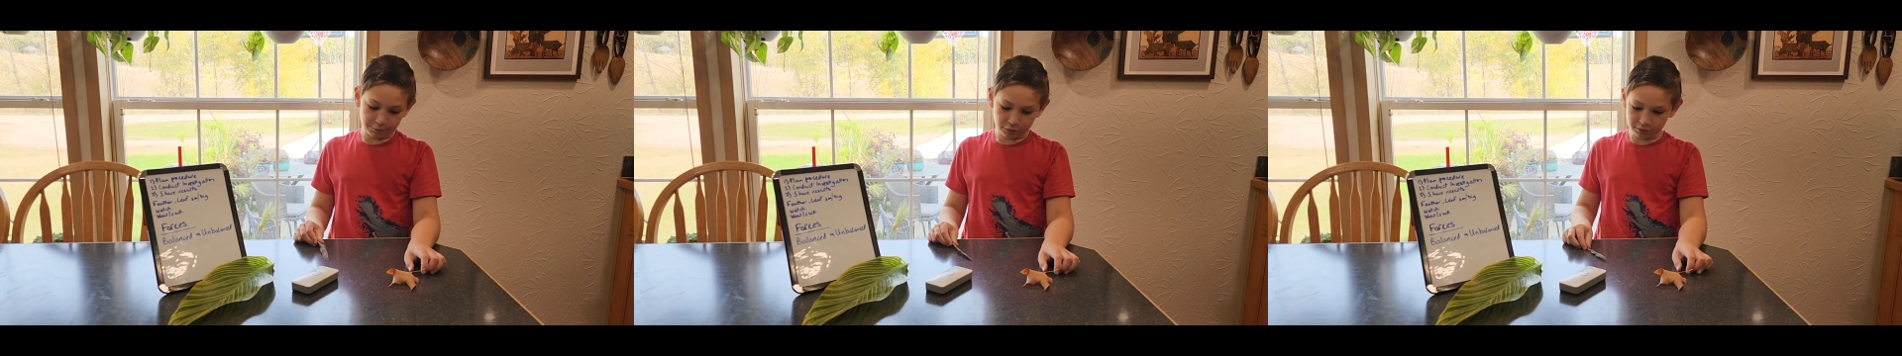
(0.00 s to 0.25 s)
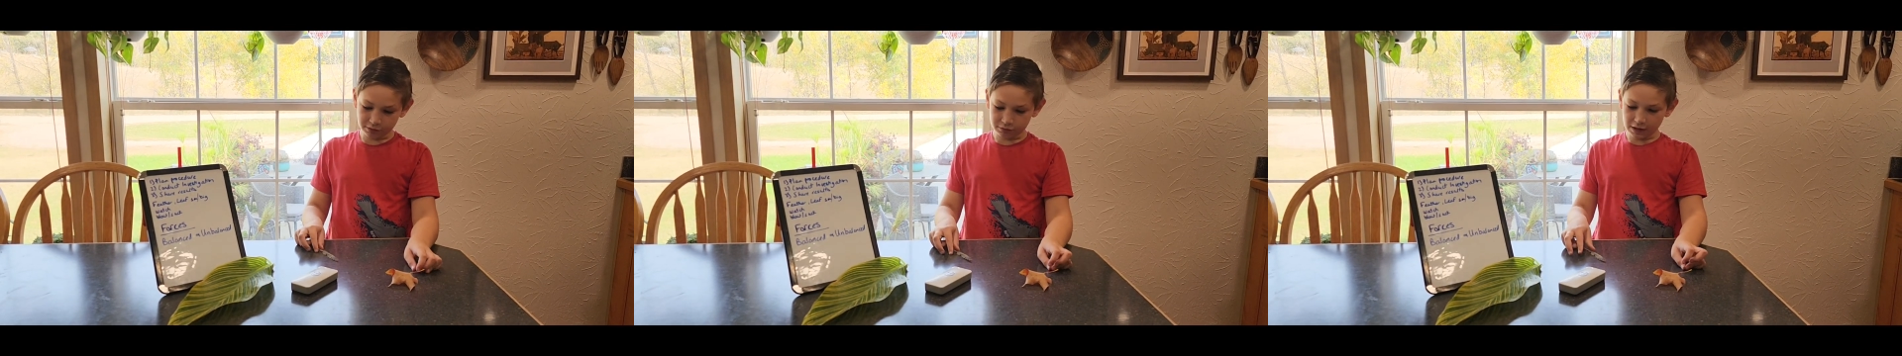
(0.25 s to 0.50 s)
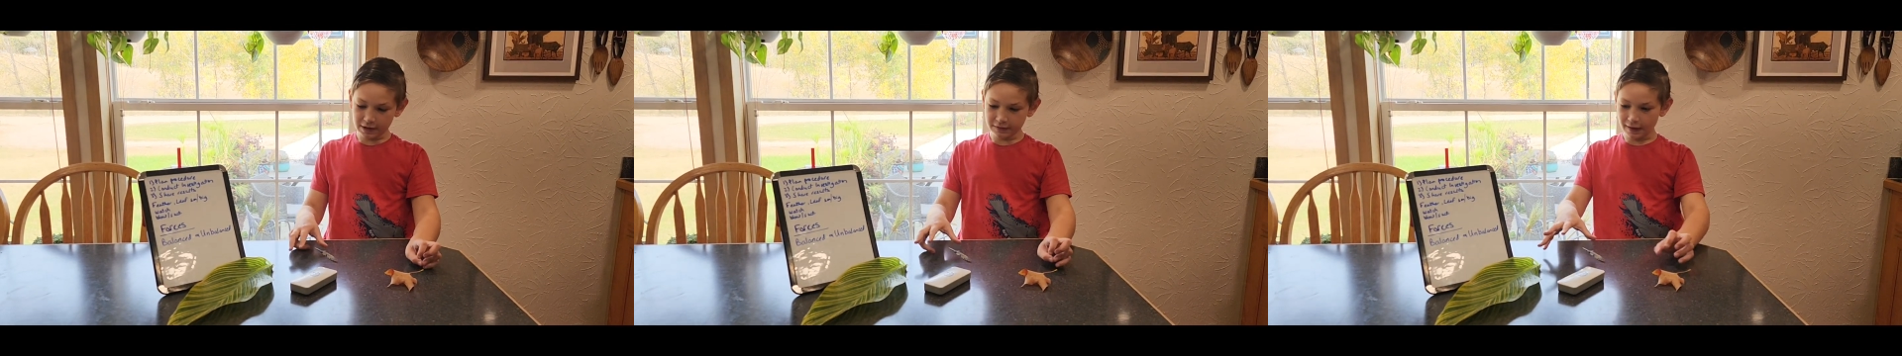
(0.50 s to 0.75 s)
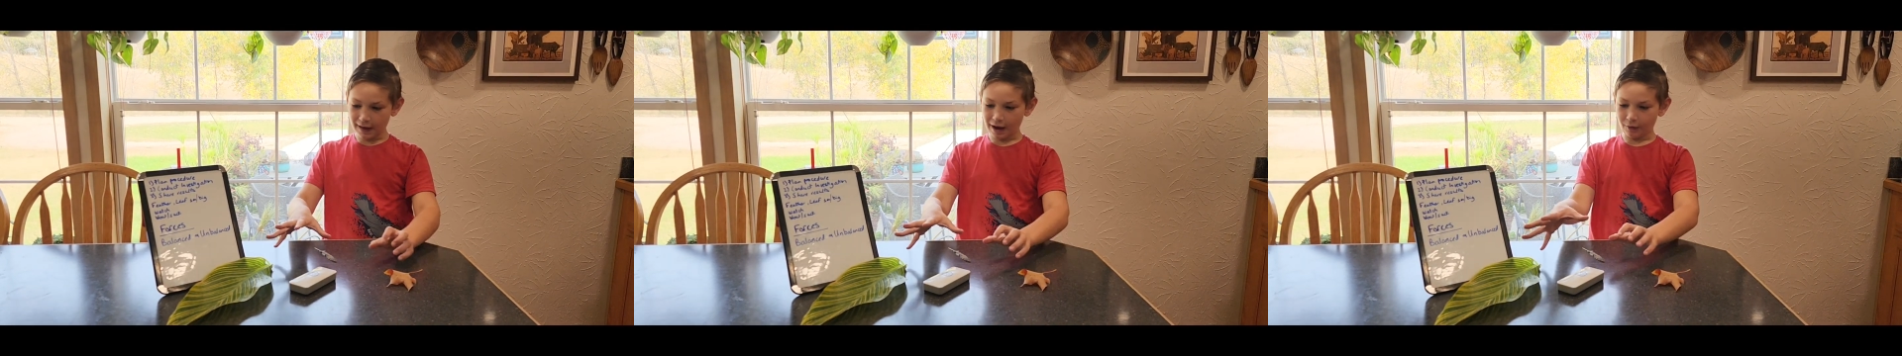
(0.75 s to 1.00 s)
So you
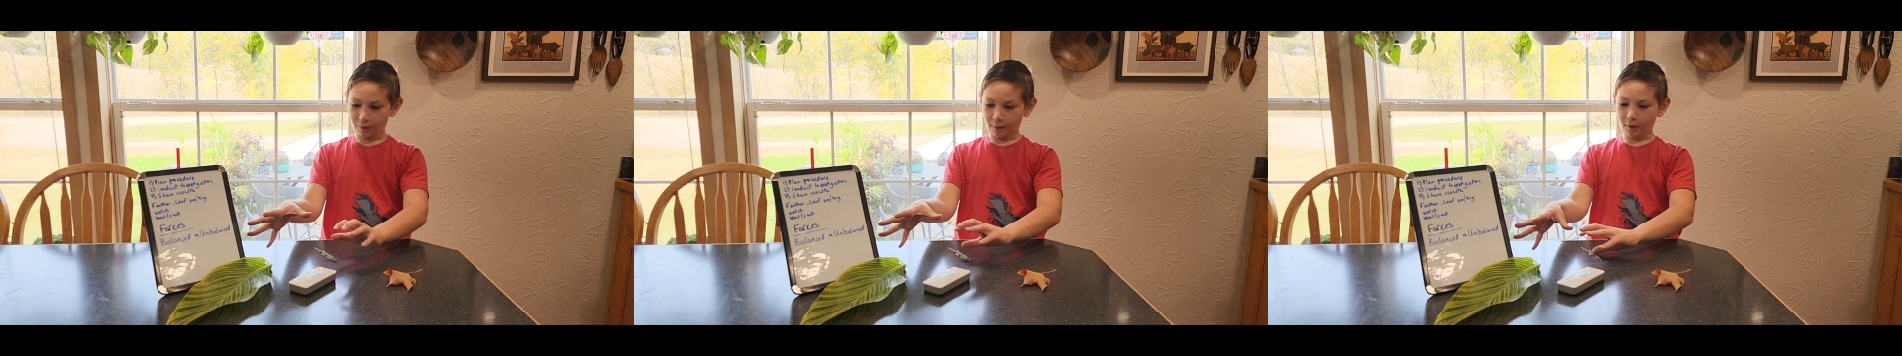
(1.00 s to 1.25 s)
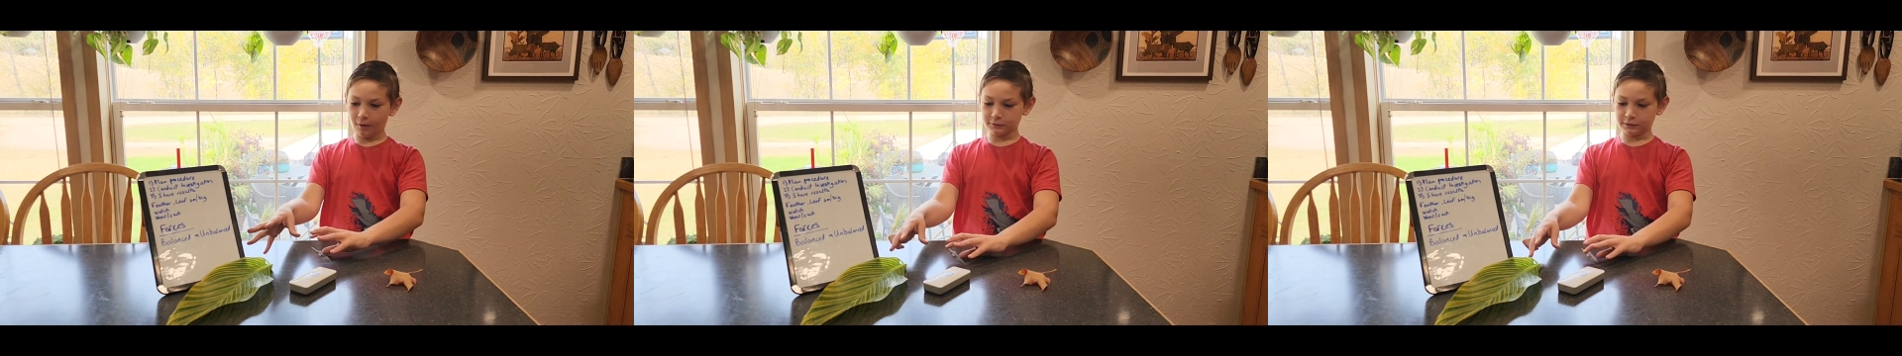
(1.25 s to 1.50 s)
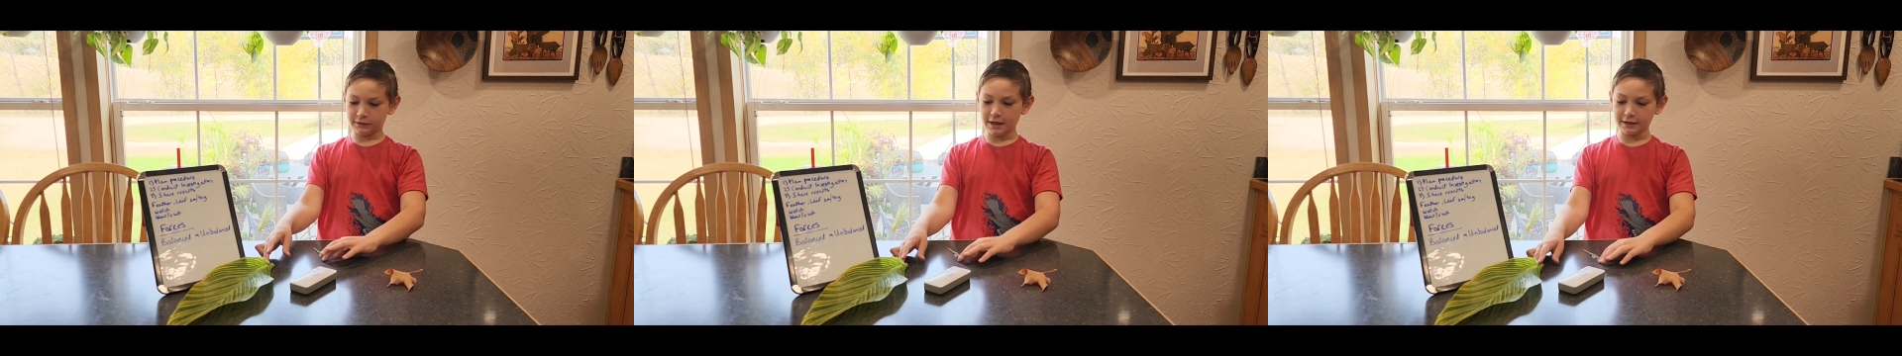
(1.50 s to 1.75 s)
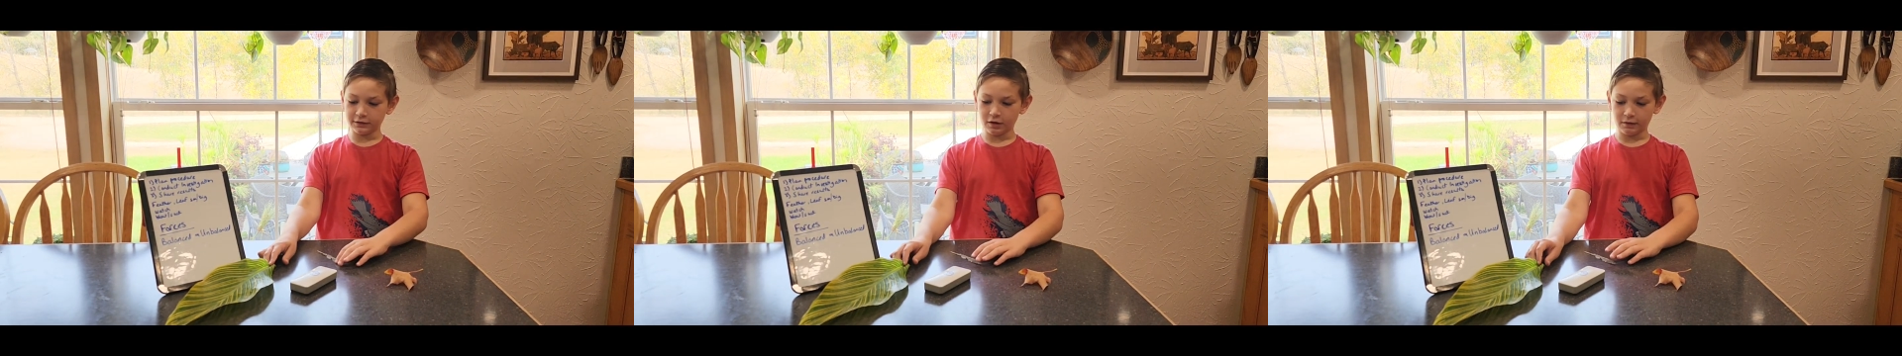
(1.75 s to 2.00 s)
see that how all the
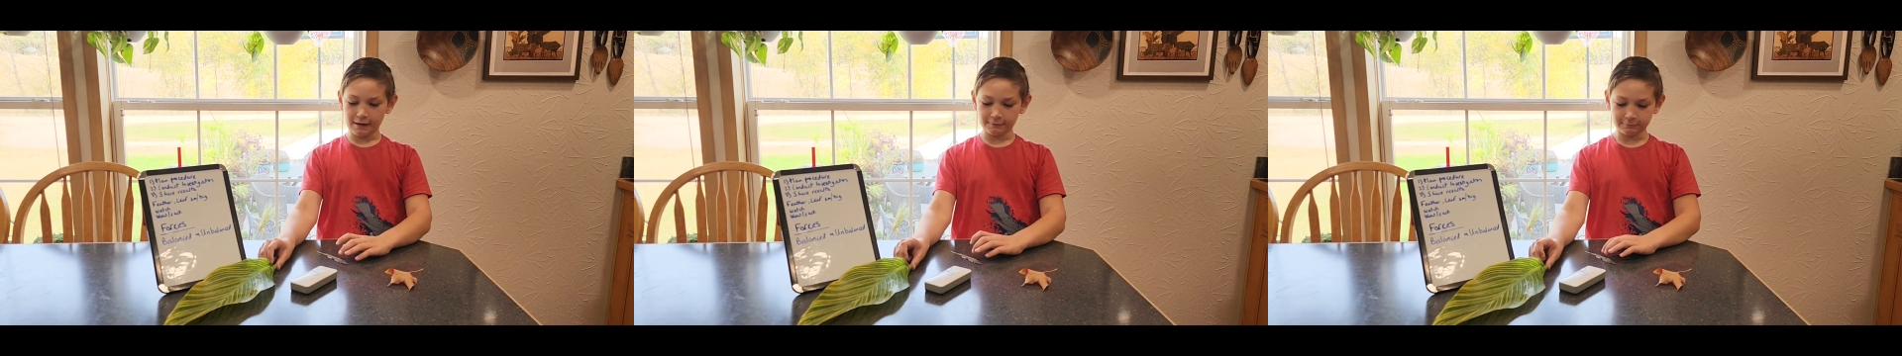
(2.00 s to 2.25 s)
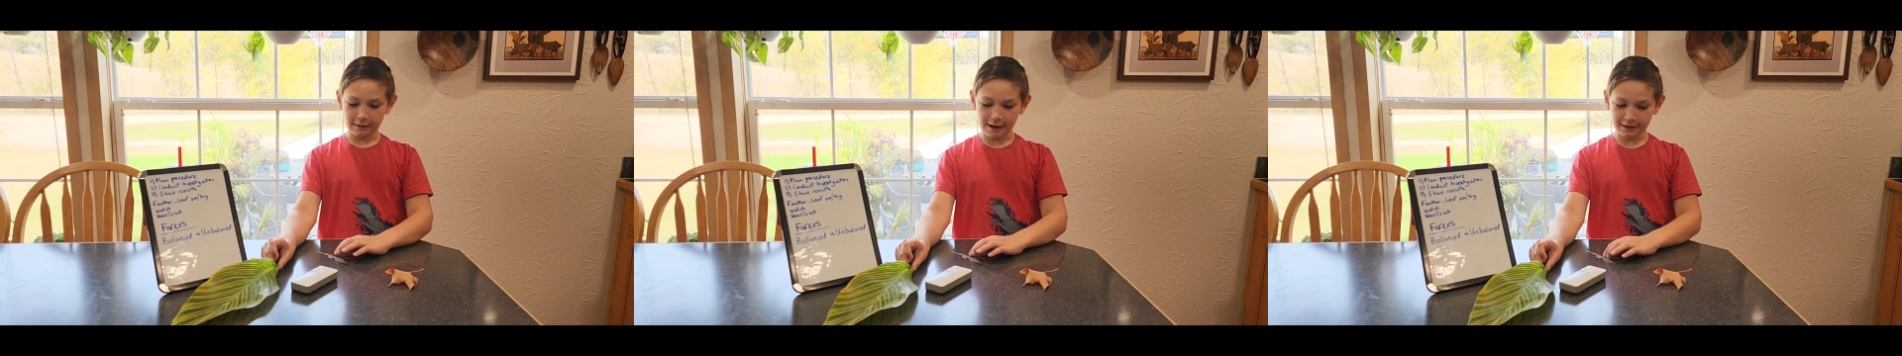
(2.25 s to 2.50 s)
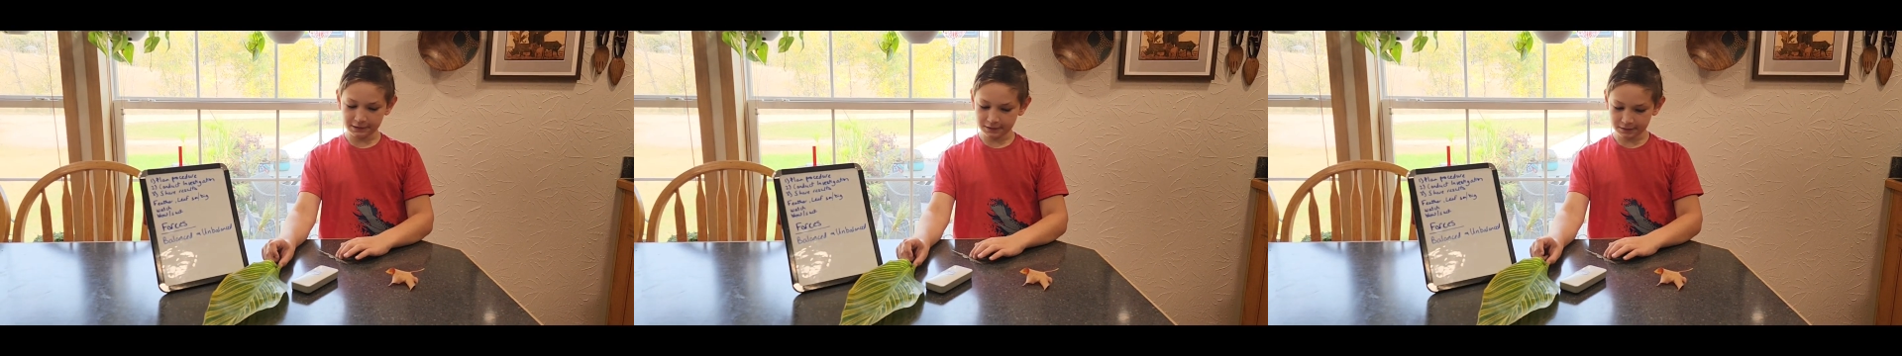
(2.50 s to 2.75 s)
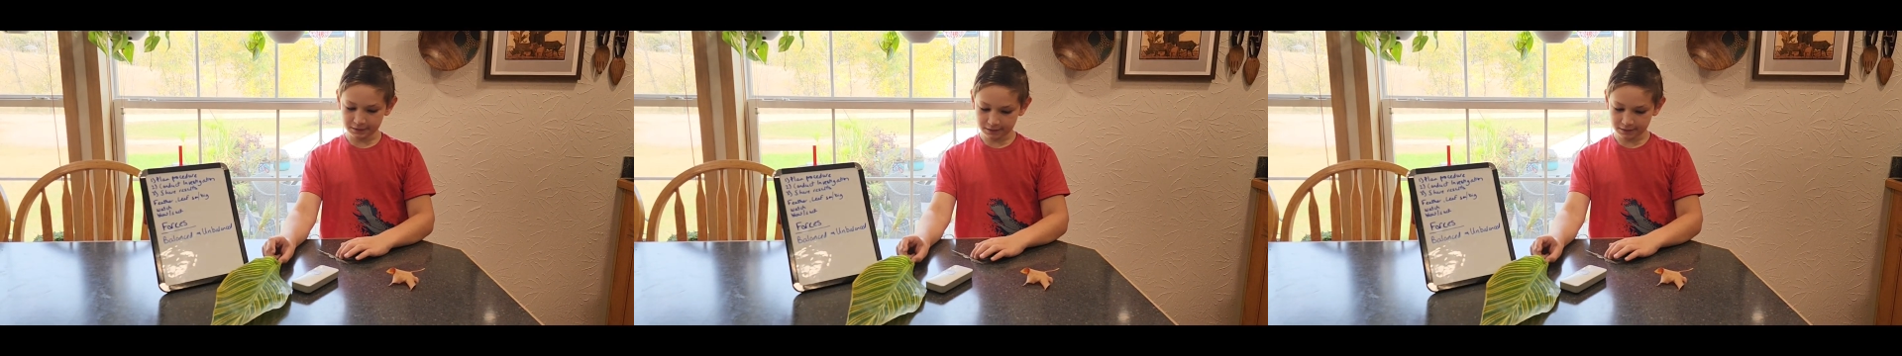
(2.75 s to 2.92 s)
things are at rest?